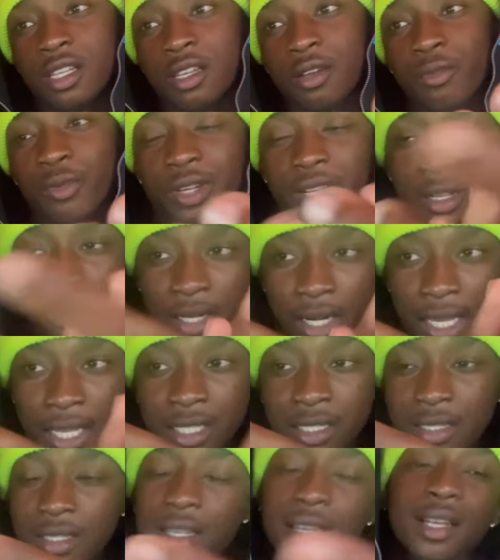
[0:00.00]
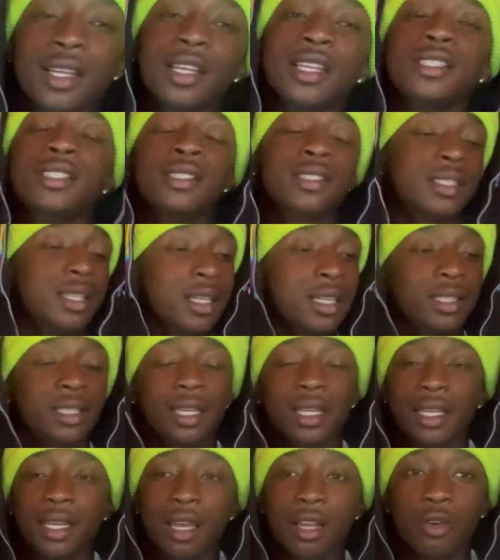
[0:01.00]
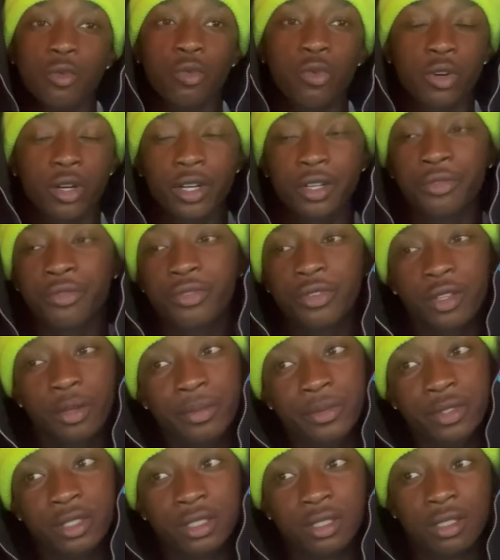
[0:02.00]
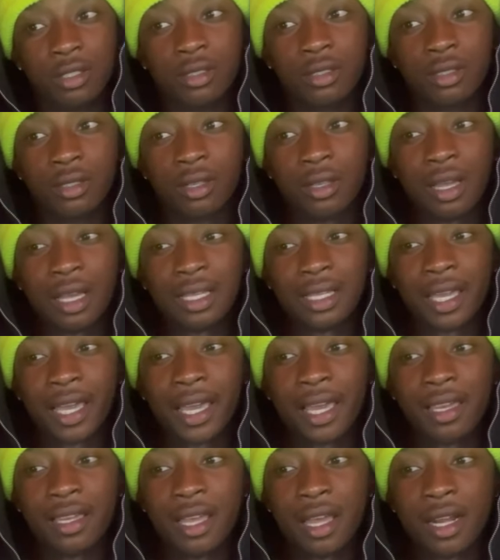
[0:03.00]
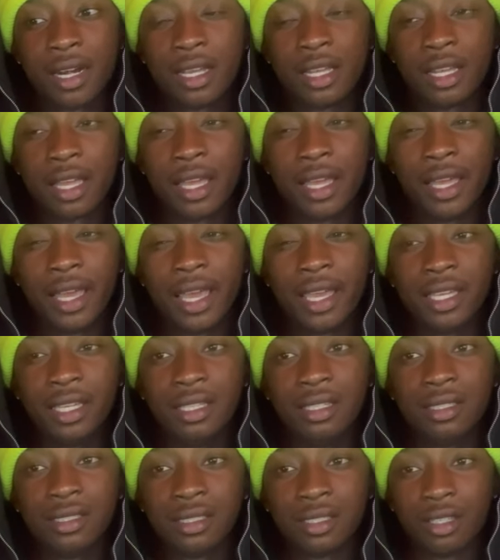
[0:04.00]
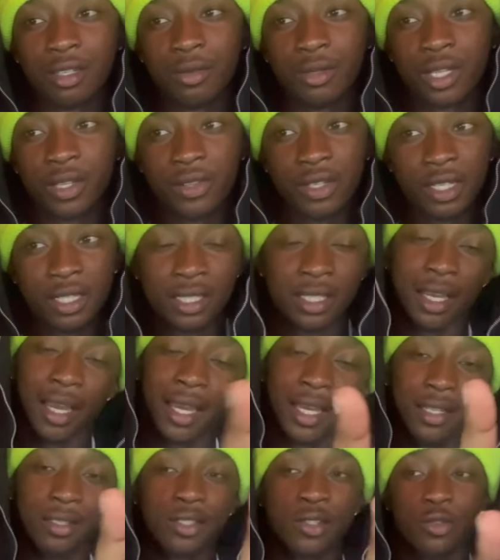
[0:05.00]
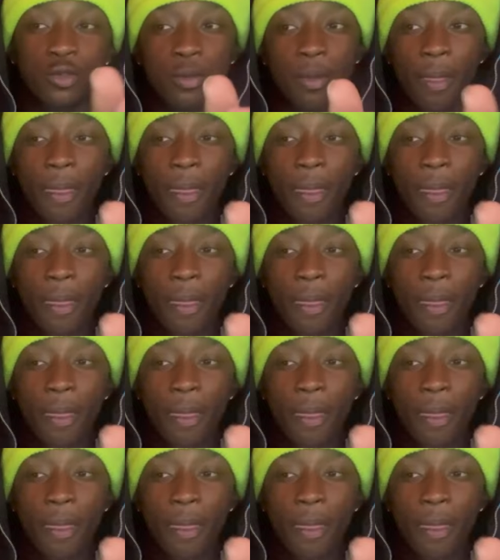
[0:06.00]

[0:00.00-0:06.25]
With the glasses, yeah, it's the same thing y'all don't wear, you feel me? So I gave Yana an 8, so I'm giving this an 8 too.